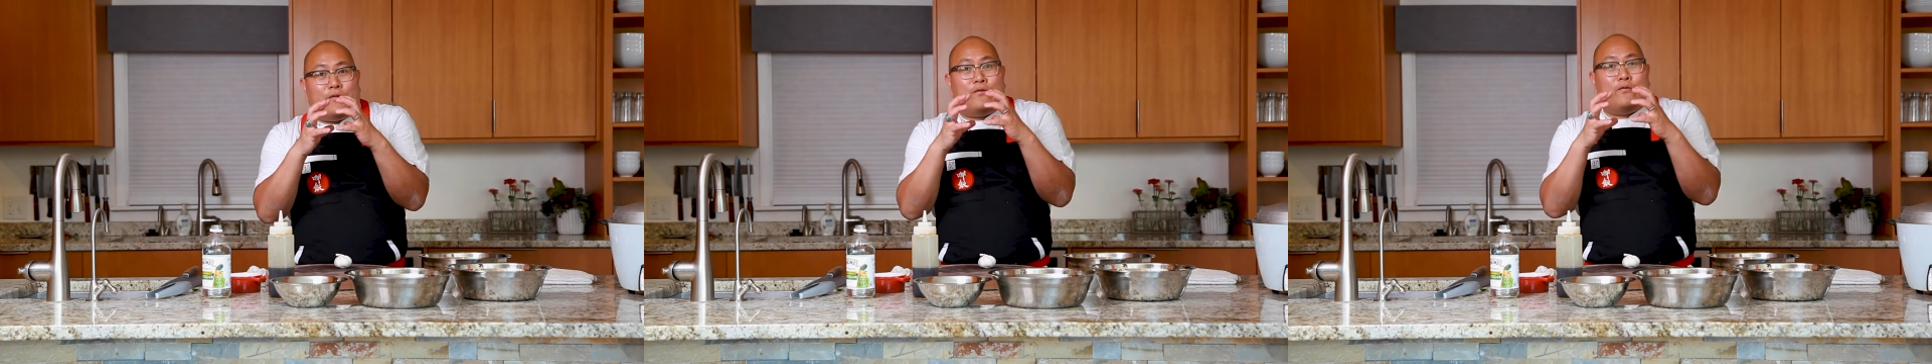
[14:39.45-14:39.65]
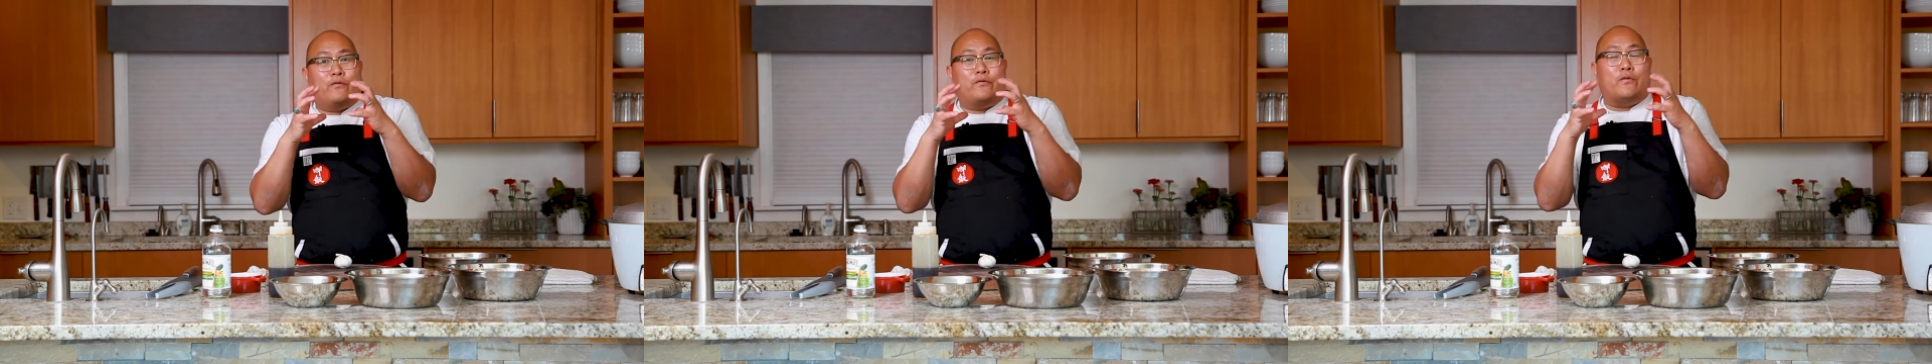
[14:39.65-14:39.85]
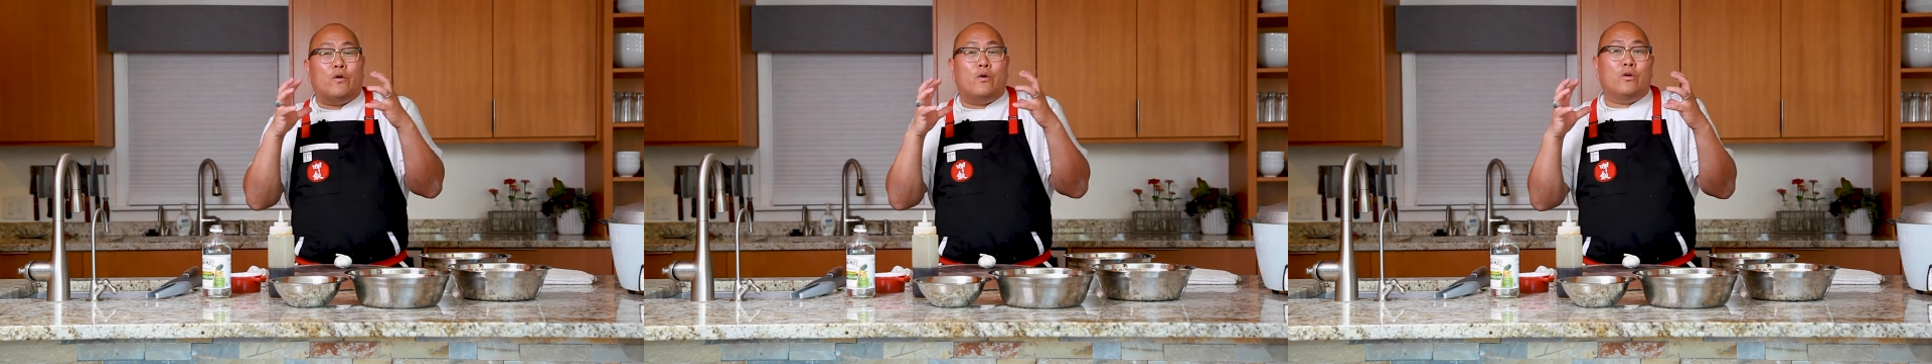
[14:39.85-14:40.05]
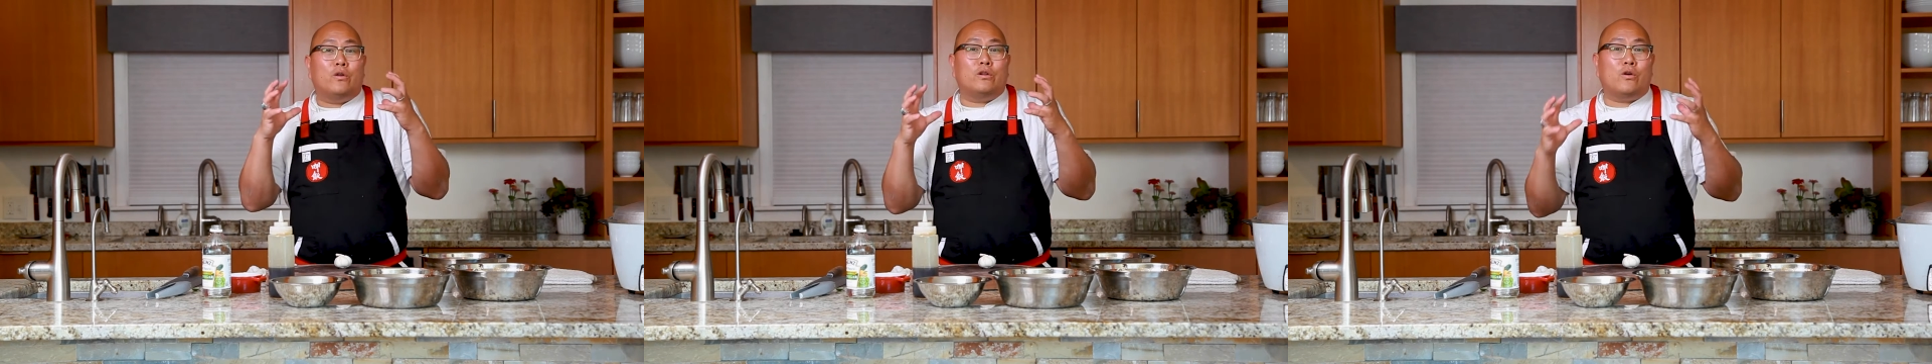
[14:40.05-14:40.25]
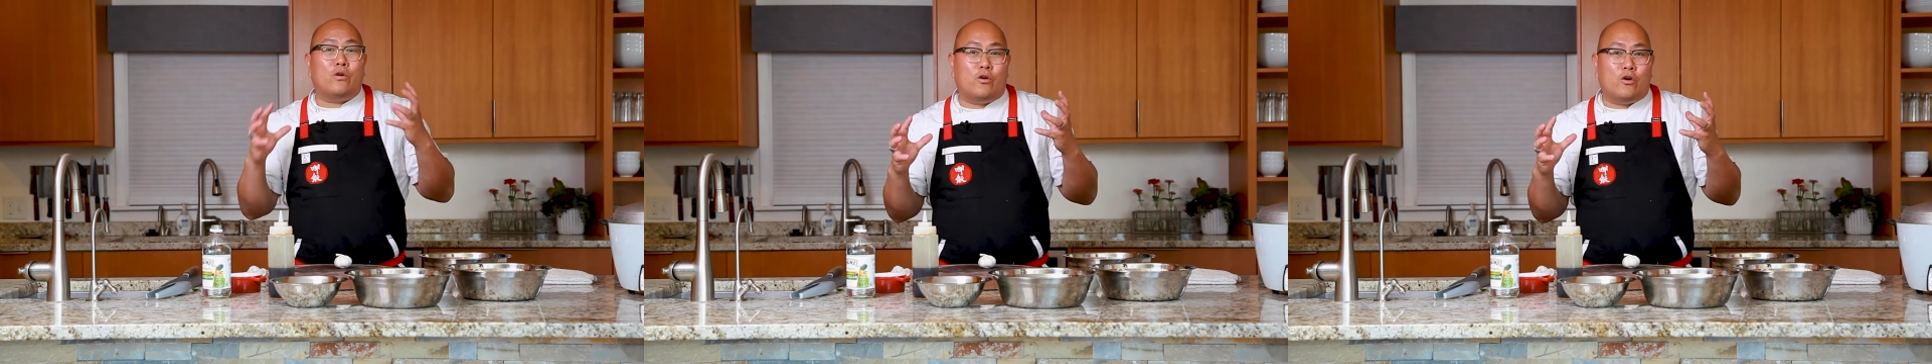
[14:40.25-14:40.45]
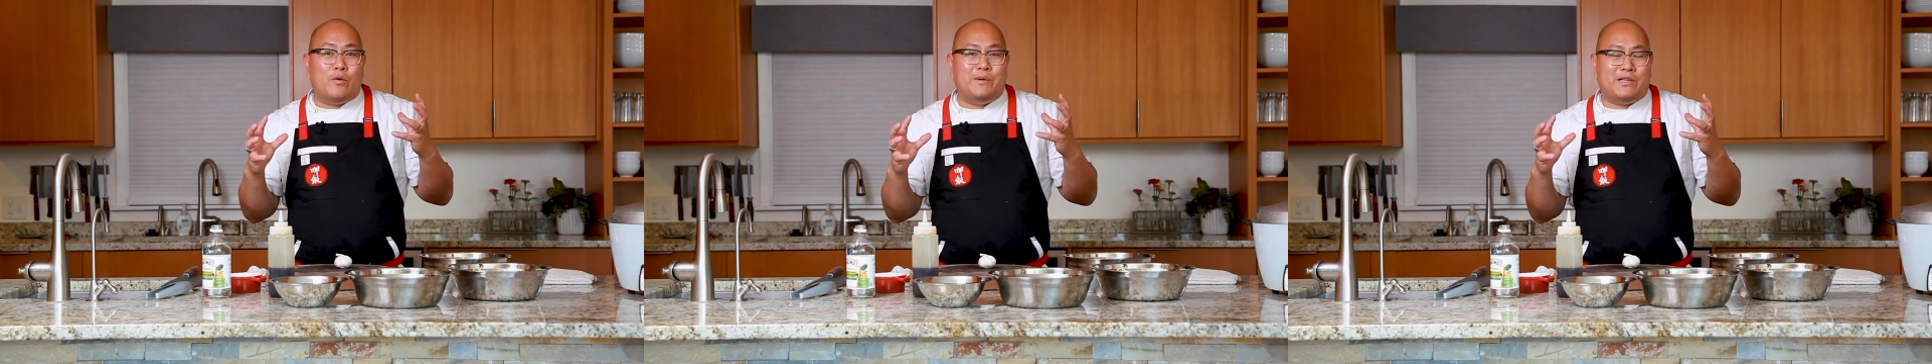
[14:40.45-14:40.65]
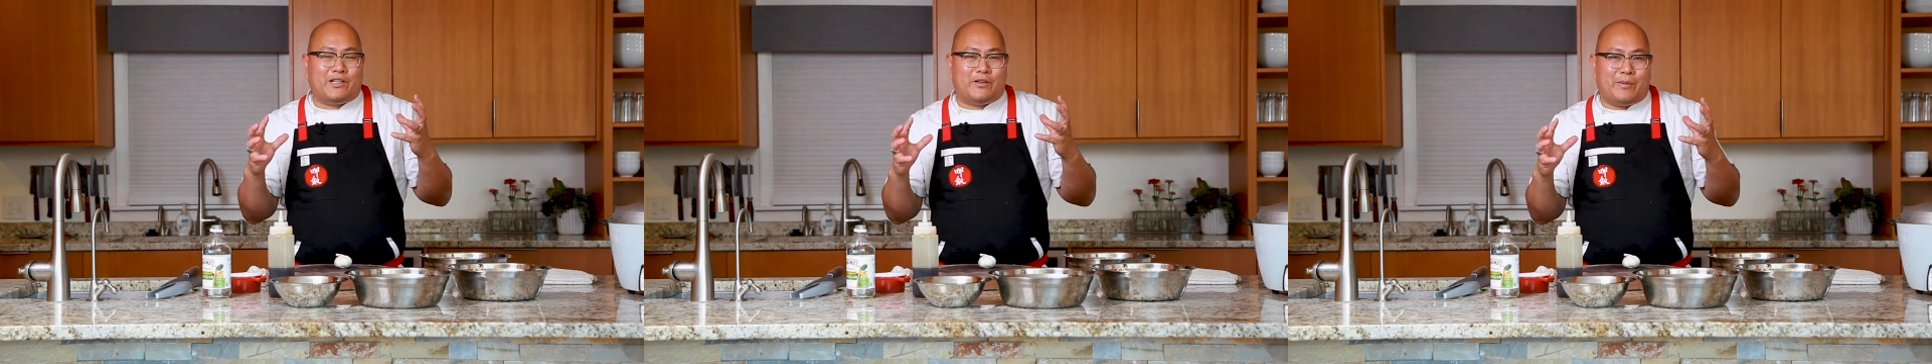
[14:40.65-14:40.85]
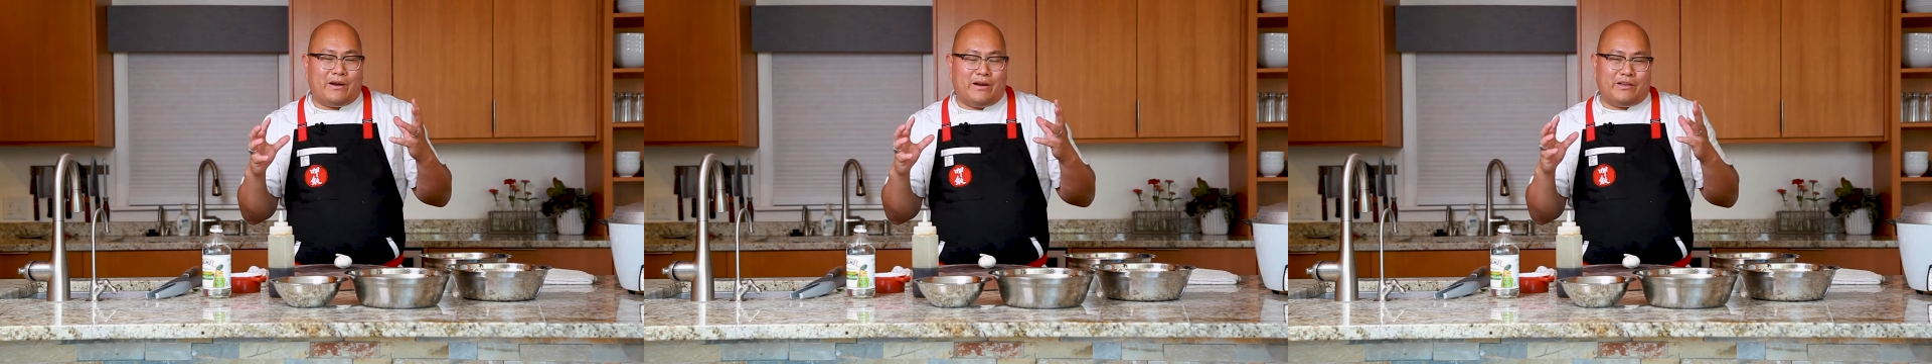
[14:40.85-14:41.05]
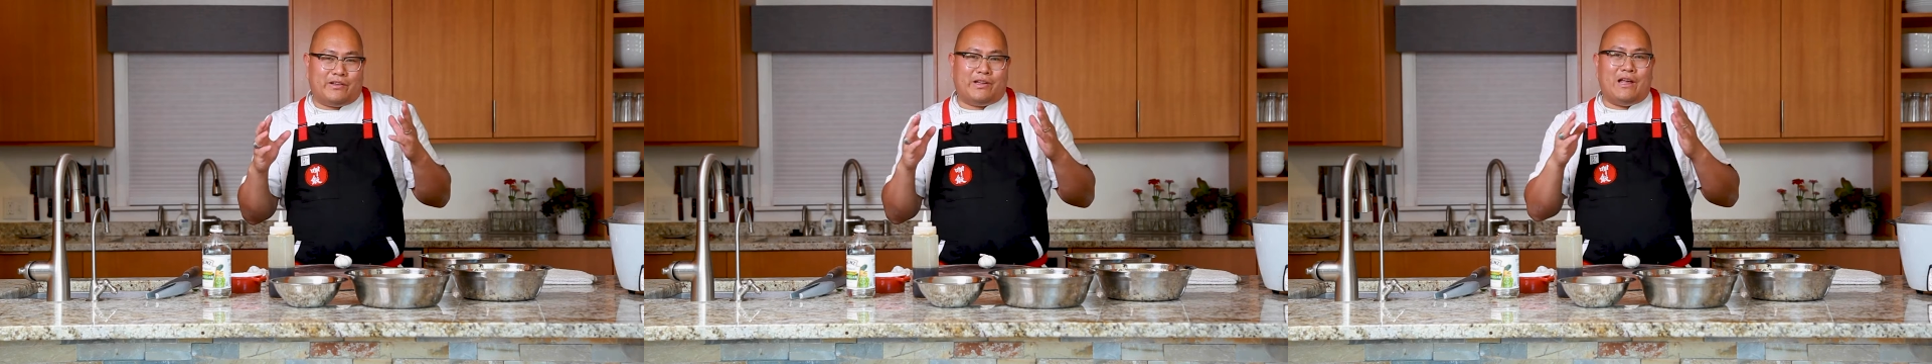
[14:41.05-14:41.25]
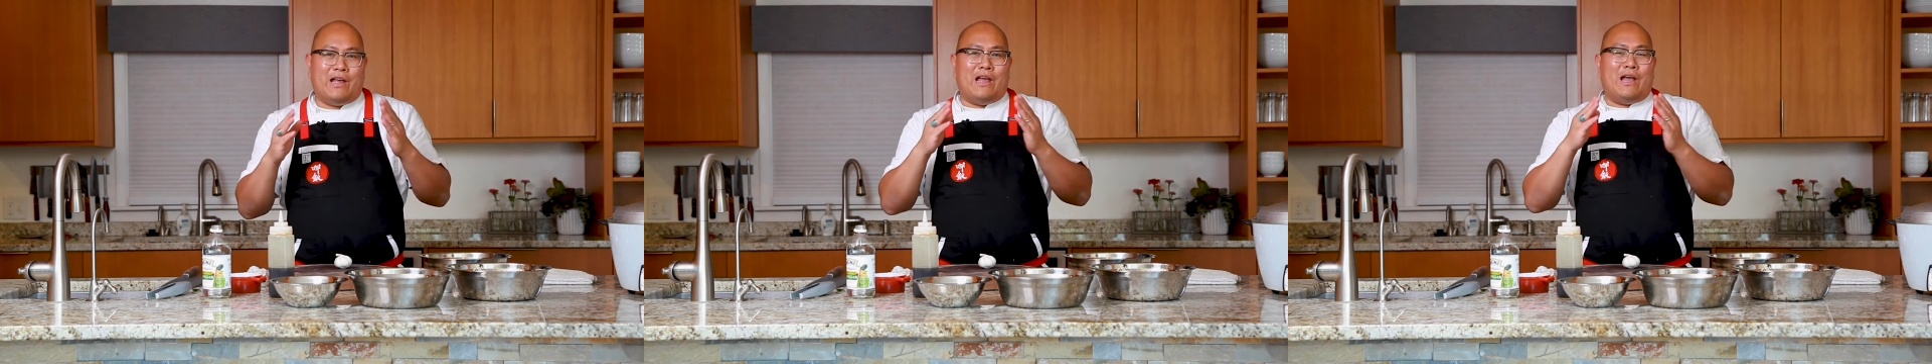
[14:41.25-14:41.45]
full orbed
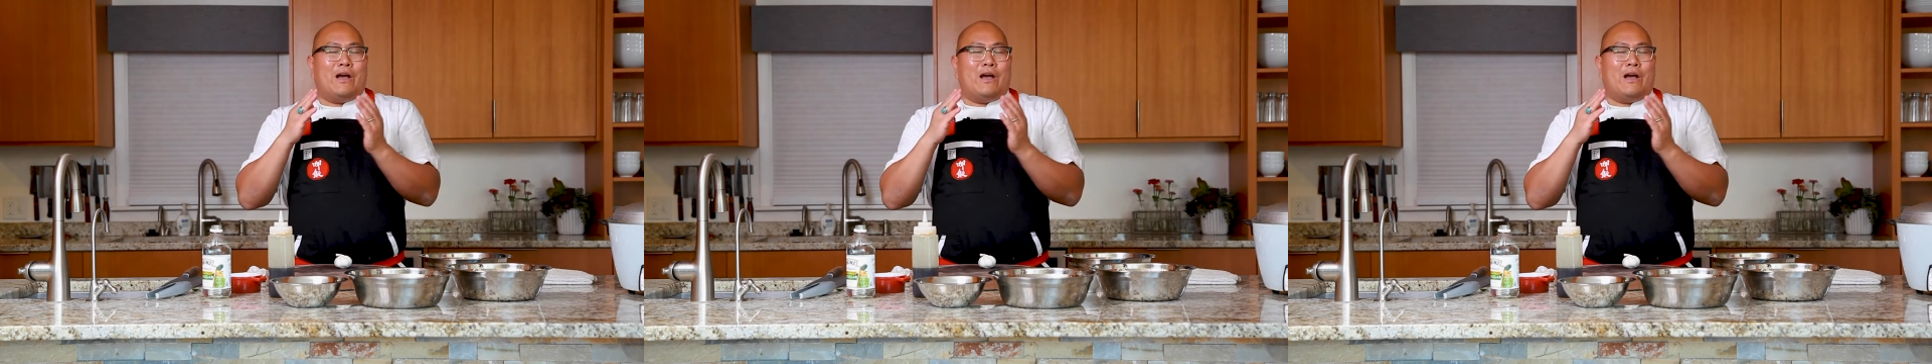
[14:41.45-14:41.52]
experience,